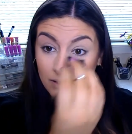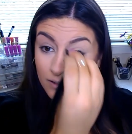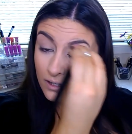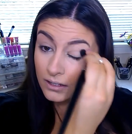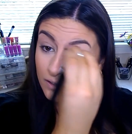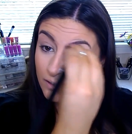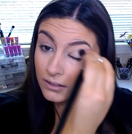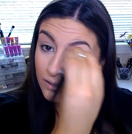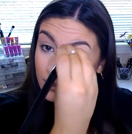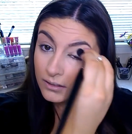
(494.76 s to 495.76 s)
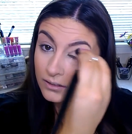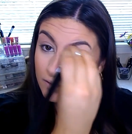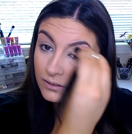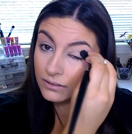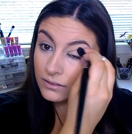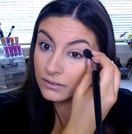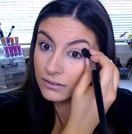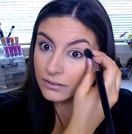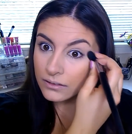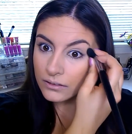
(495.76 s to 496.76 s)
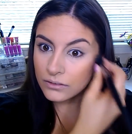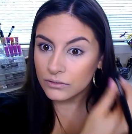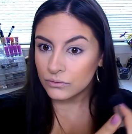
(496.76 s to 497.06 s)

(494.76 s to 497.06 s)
No one is speaking in this clip.